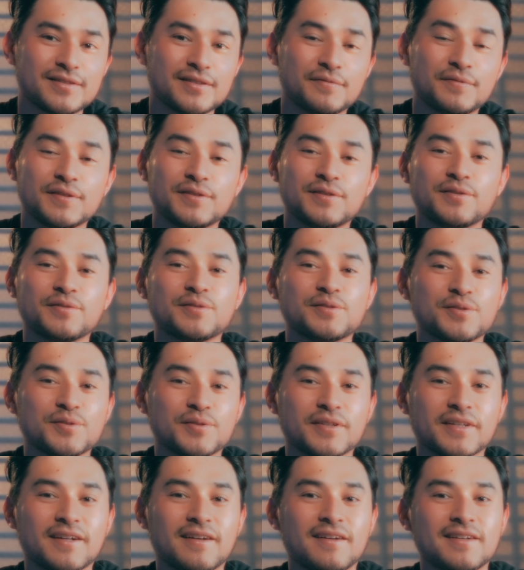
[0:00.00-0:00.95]
if you do
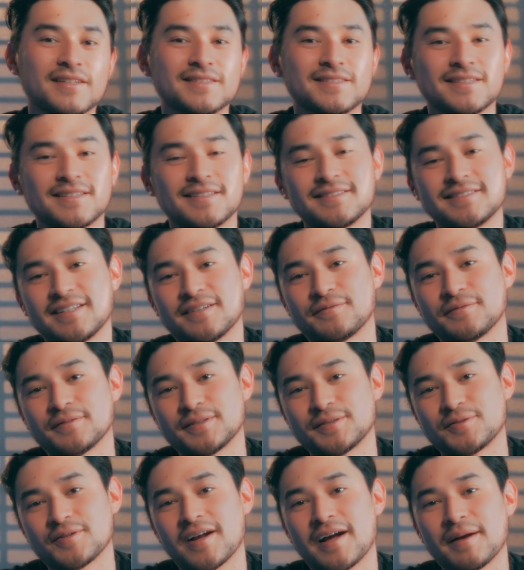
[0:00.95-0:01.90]
enjoy the content,
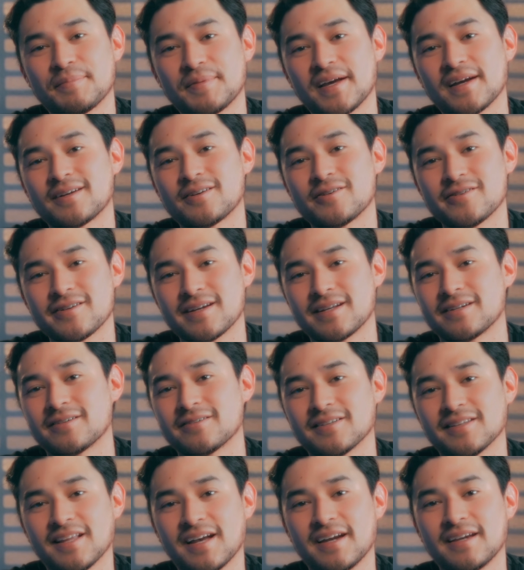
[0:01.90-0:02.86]
definitely drop that
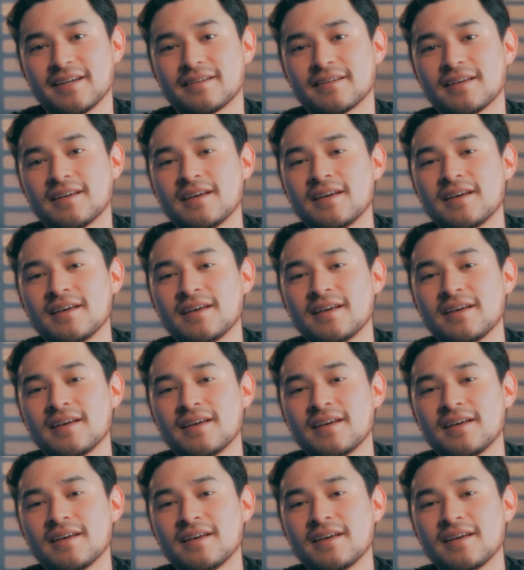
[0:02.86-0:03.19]
creator a like.